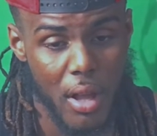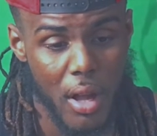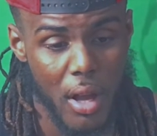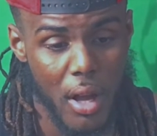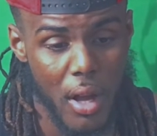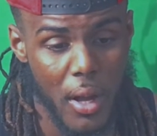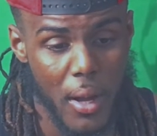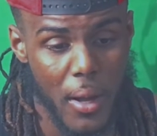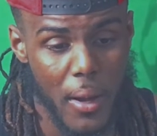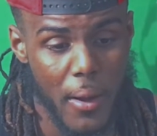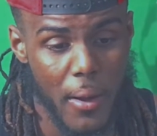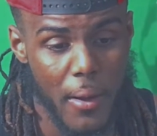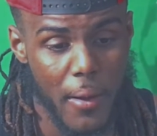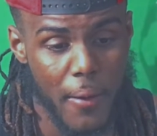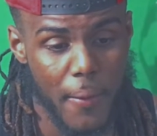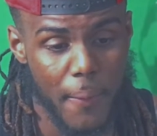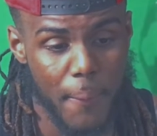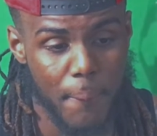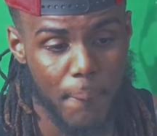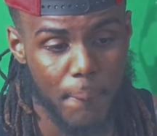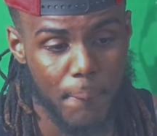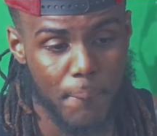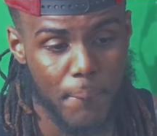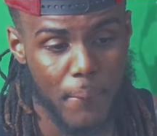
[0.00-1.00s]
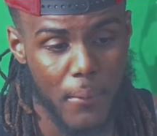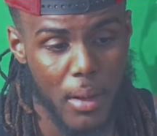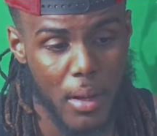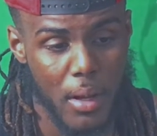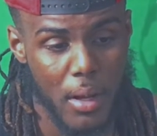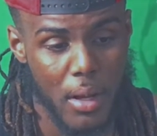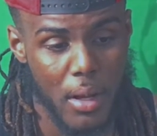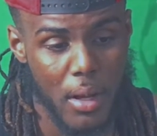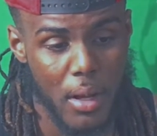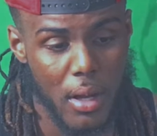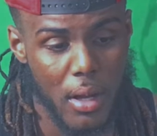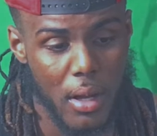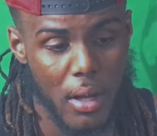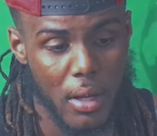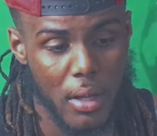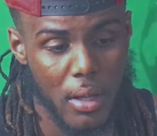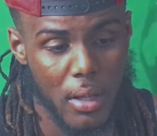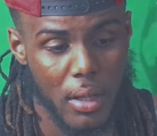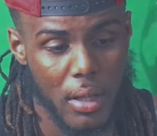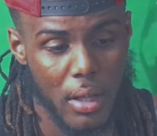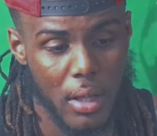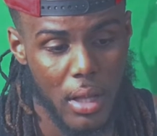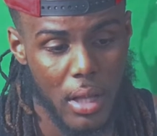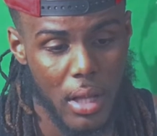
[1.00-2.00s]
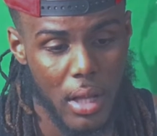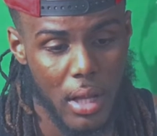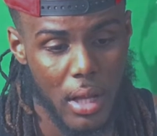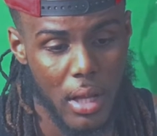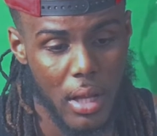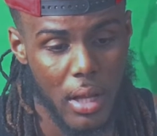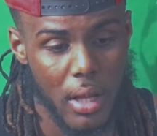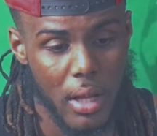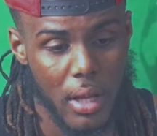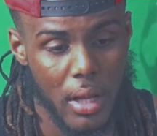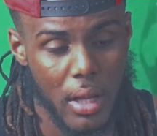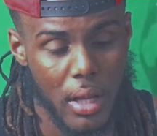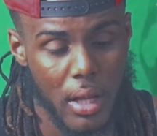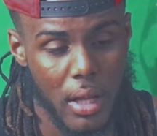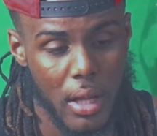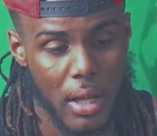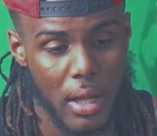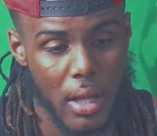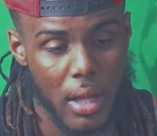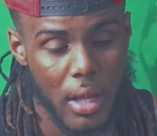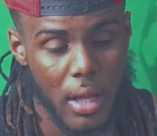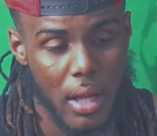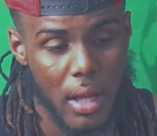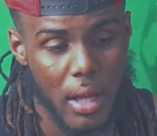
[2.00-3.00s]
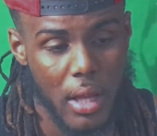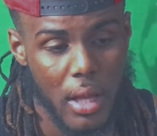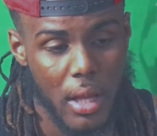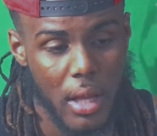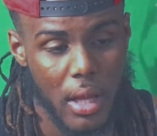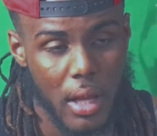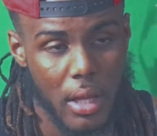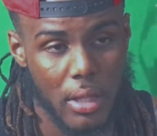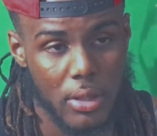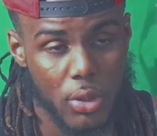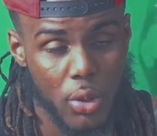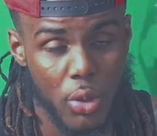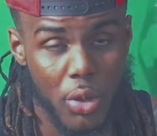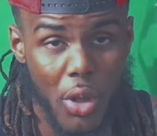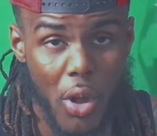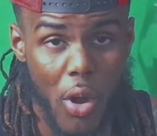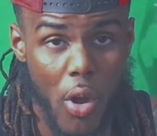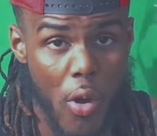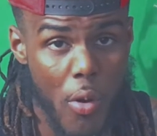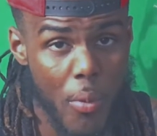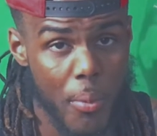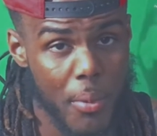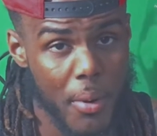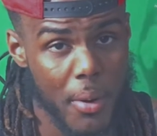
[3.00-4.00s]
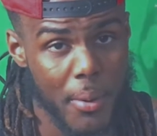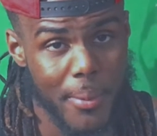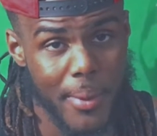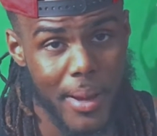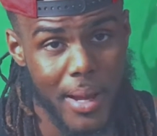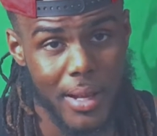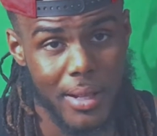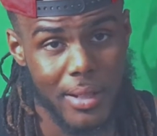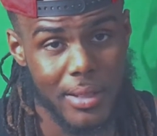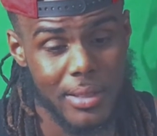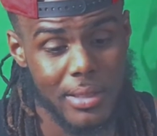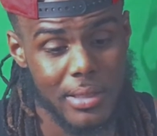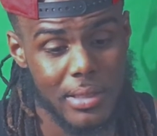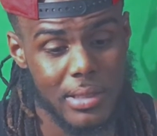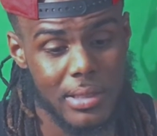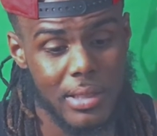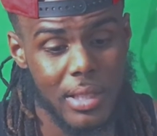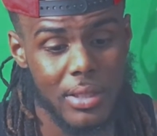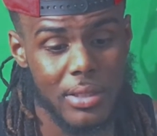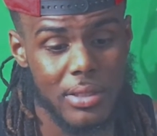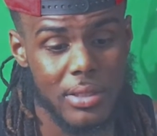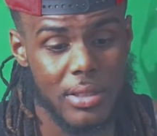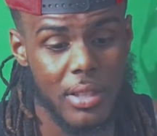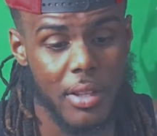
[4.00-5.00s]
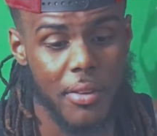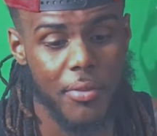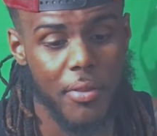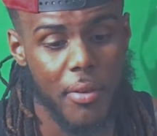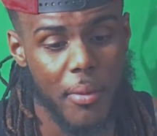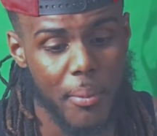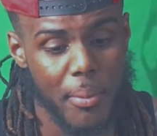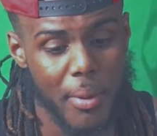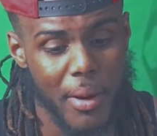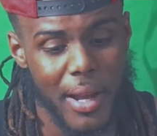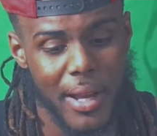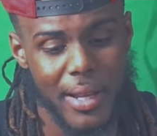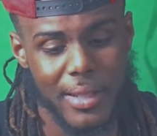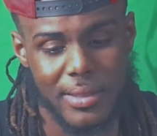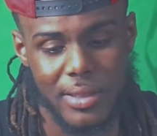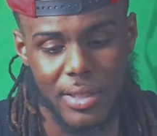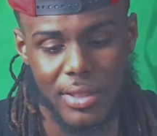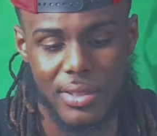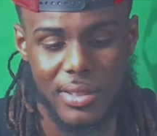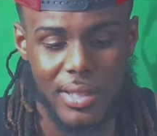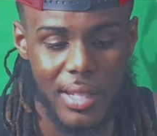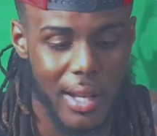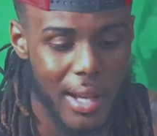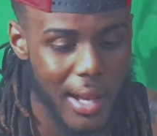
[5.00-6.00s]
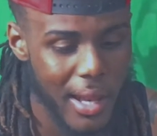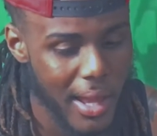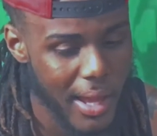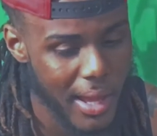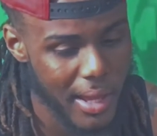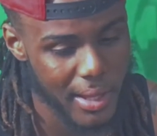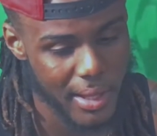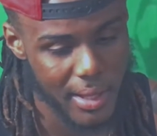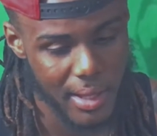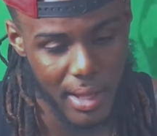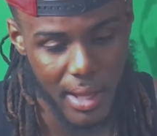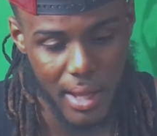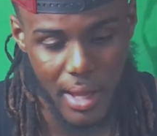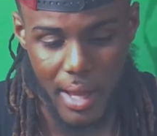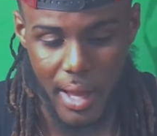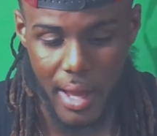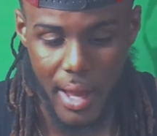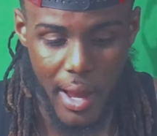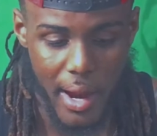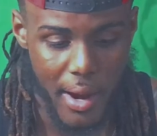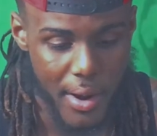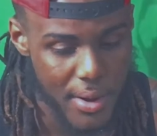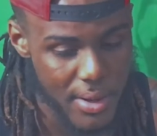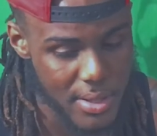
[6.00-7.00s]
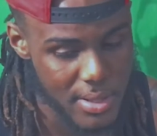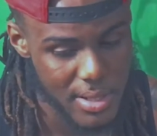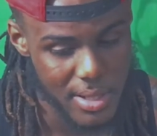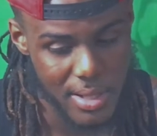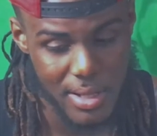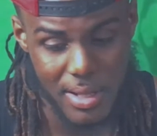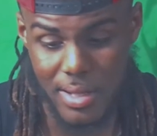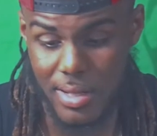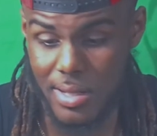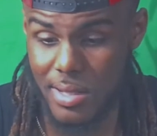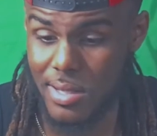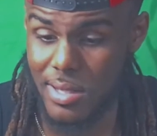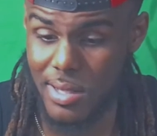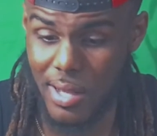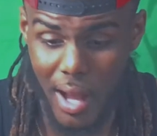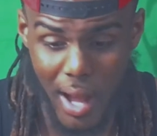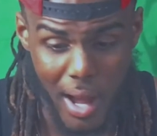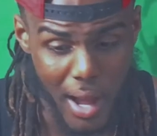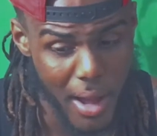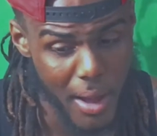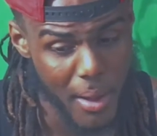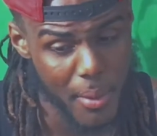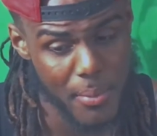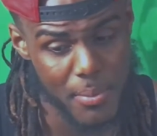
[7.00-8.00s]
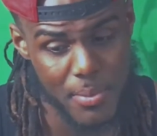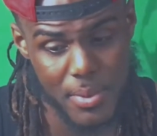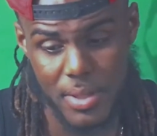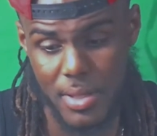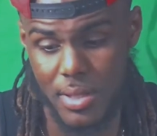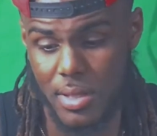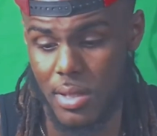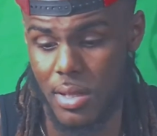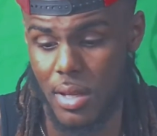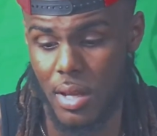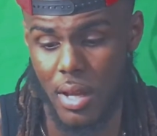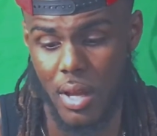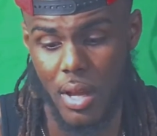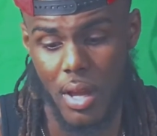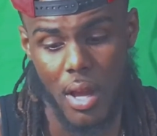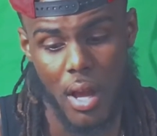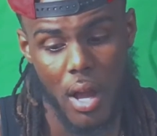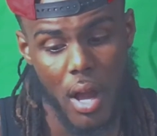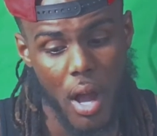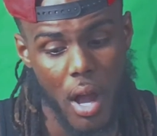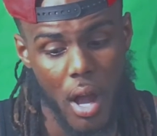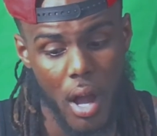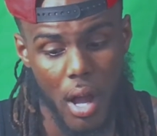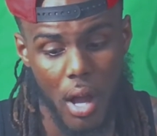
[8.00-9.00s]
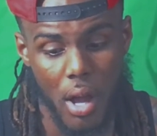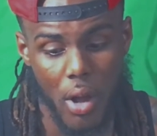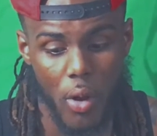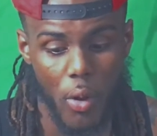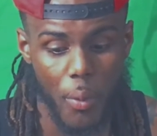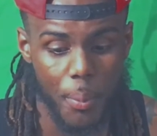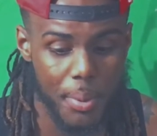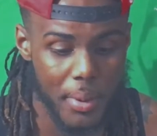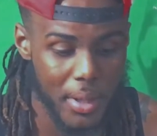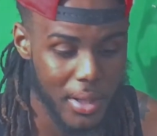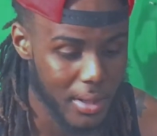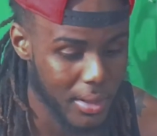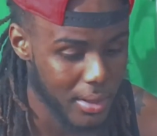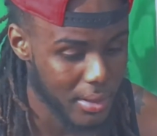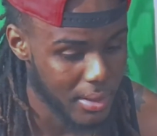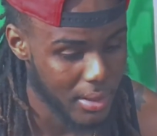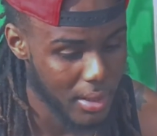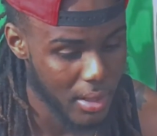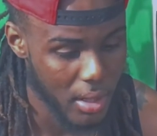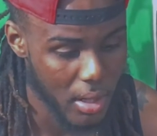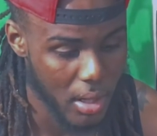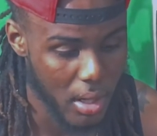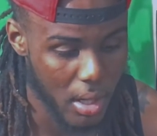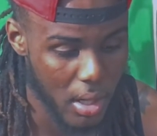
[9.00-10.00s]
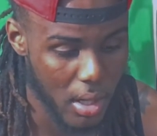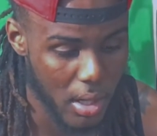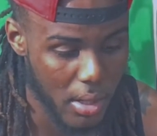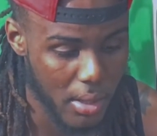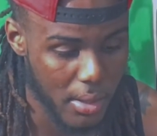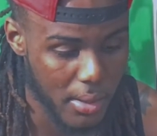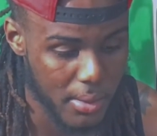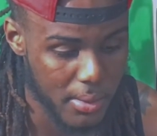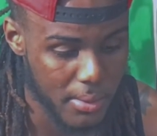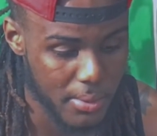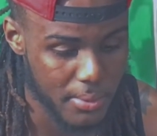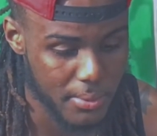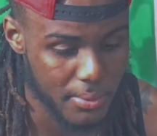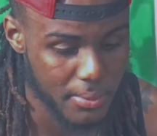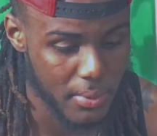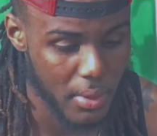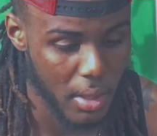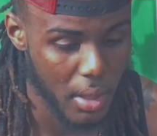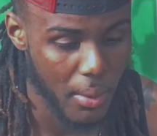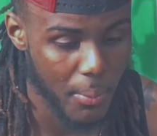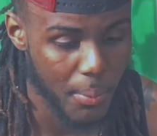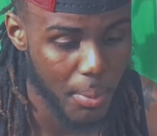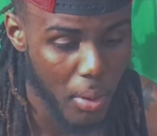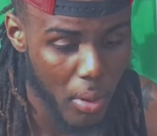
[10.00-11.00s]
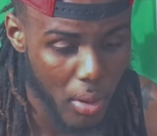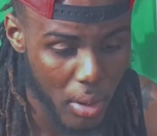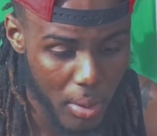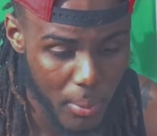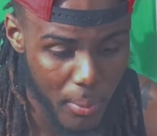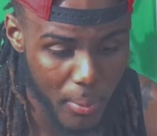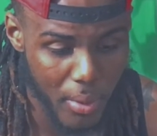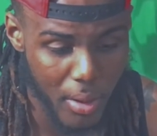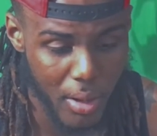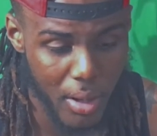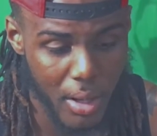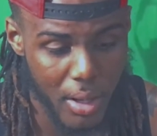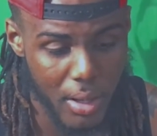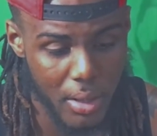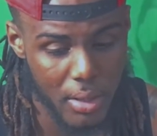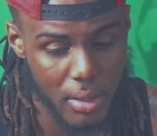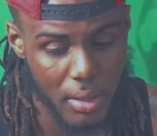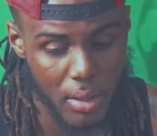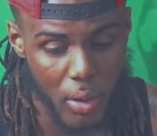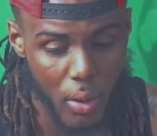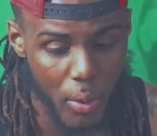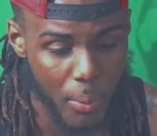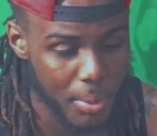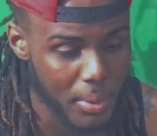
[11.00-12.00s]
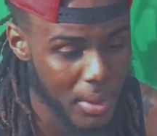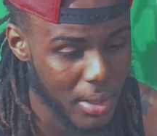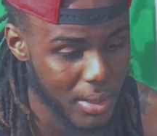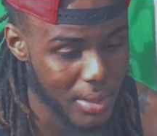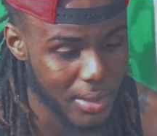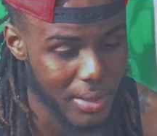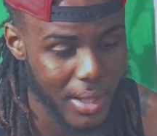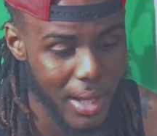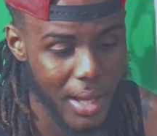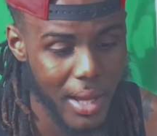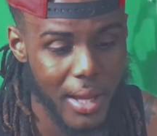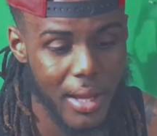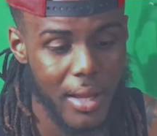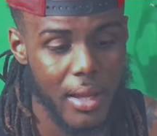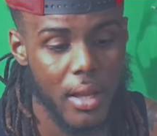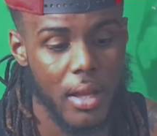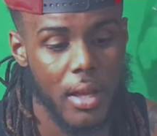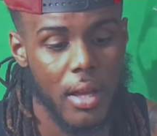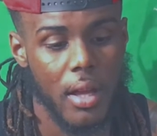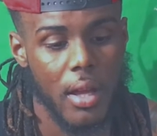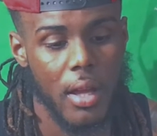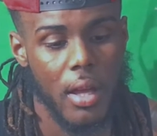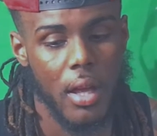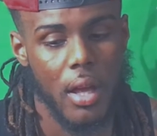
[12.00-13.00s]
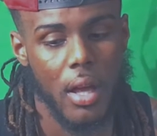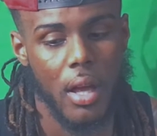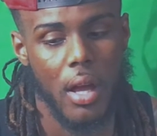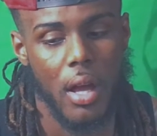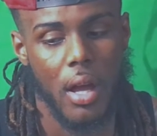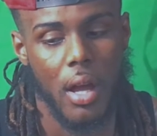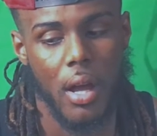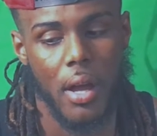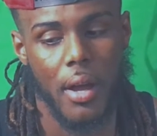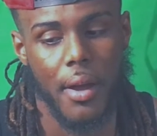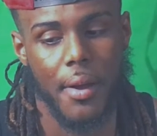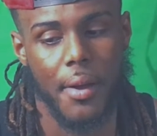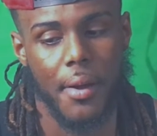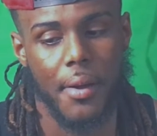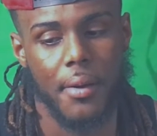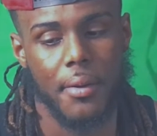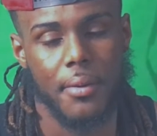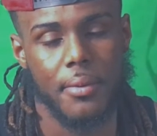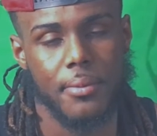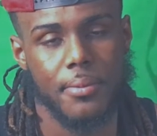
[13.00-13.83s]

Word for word: Um, uh, uh, do your homework, man, because there's different brands. There's Select, Heritage, Topps, uh, Opening uh, uh, Pokemon, Opening Day, uh,